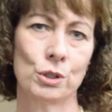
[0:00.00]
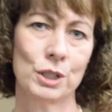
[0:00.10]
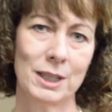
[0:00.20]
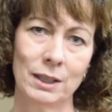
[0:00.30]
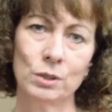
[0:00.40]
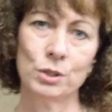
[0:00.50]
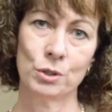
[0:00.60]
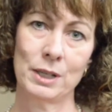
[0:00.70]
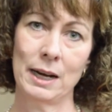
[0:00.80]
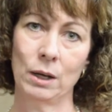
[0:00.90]
Your sales
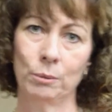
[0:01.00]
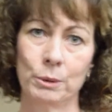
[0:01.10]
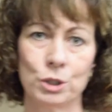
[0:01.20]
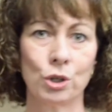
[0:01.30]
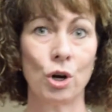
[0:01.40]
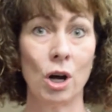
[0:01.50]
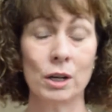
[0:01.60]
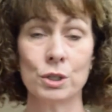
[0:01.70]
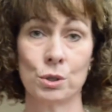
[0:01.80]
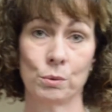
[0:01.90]
are down, but your
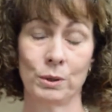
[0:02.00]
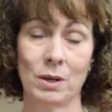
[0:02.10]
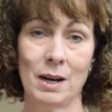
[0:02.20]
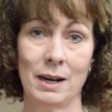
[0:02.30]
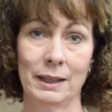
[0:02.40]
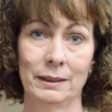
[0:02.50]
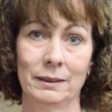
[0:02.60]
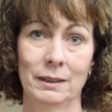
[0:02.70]
costs are real high.